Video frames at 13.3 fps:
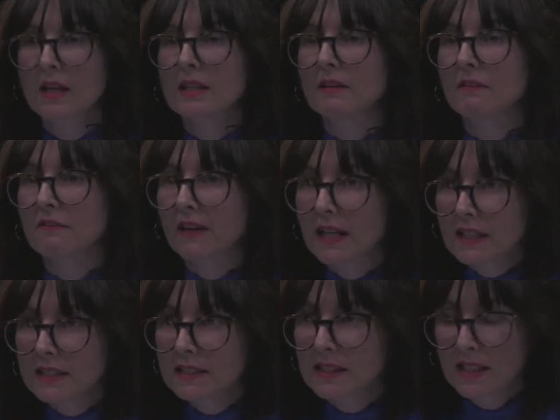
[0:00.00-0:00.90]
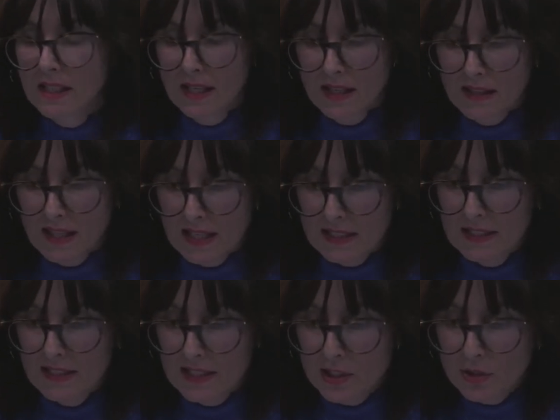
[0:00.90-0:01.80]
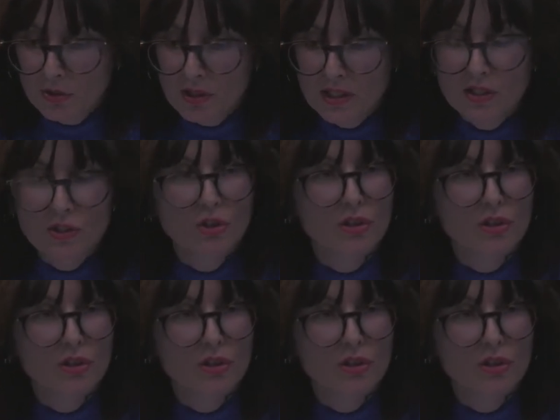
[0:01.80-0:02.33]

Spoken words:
The fact that this unity is